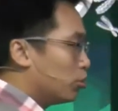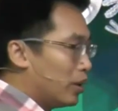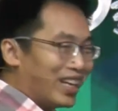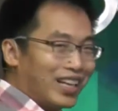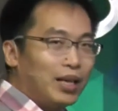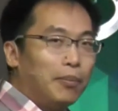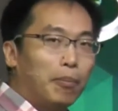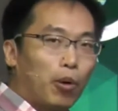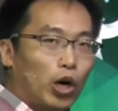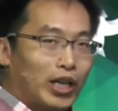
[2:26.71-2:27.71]
make a
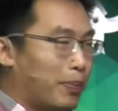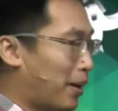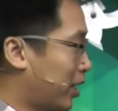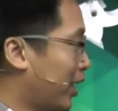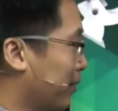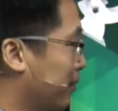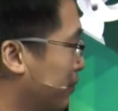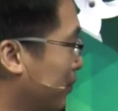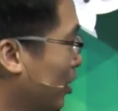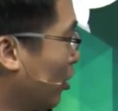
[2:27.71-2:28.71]
polypeptide.
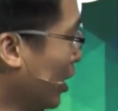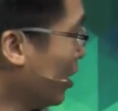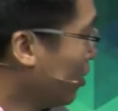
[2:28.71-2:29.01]
Okay,